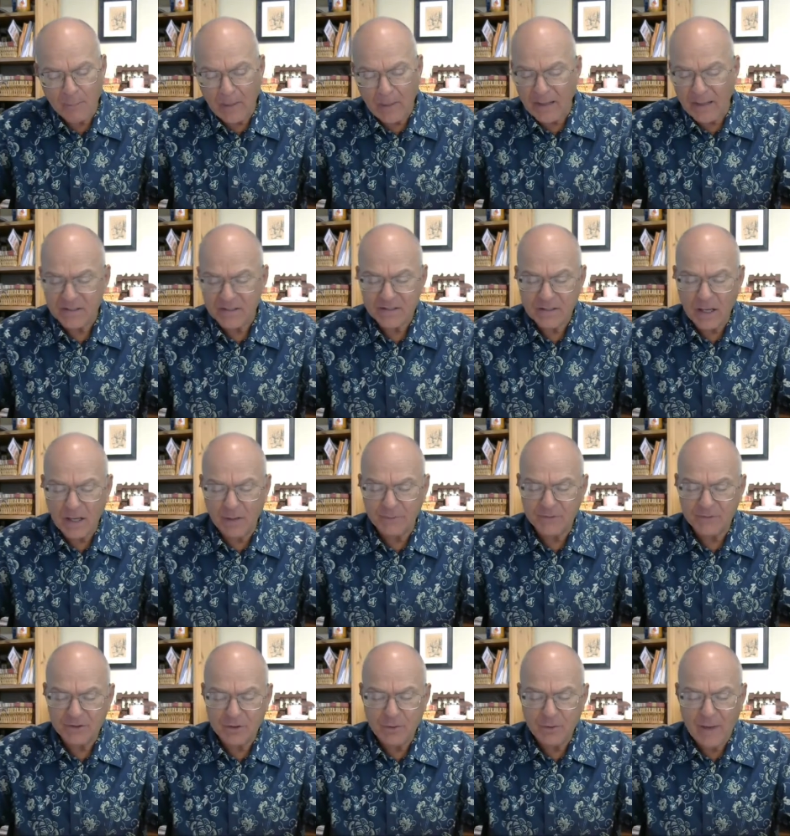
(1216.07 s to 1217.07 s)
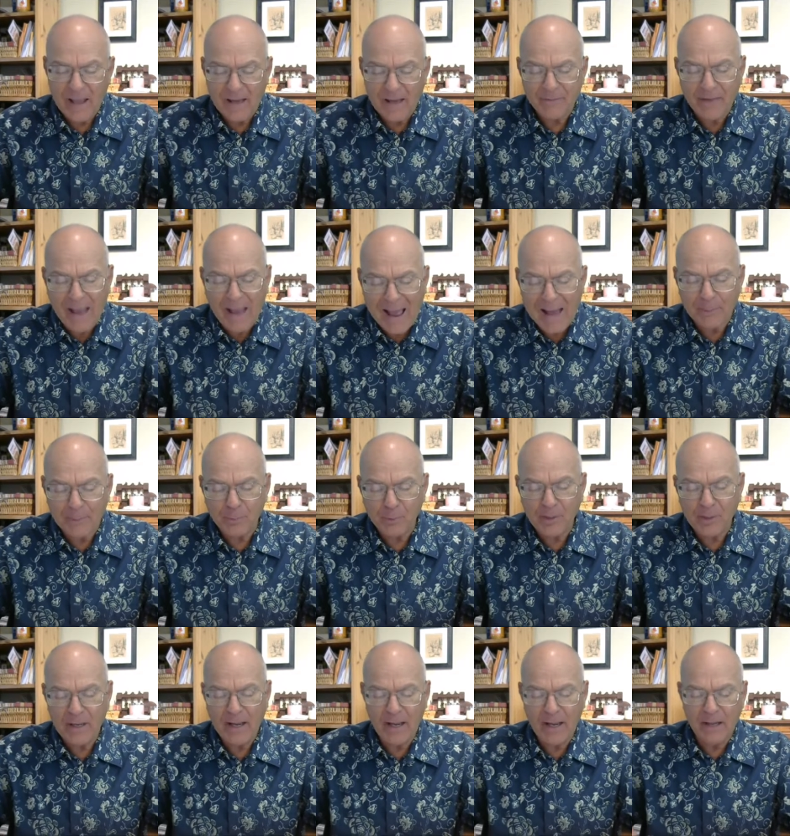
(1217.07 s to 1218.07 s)
myself to have
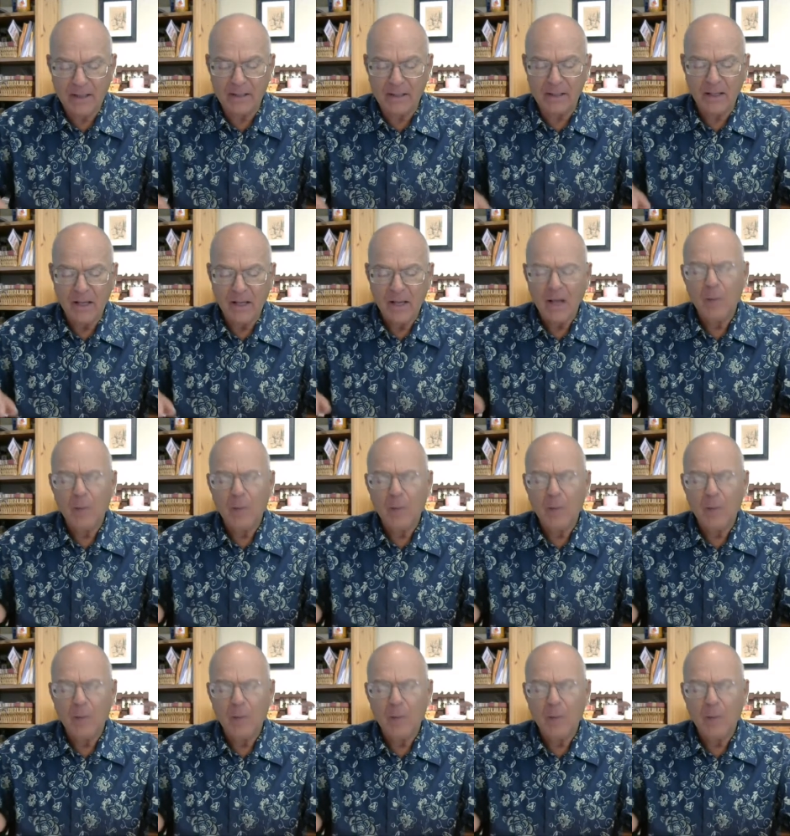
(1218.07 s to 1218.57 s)
apprehended,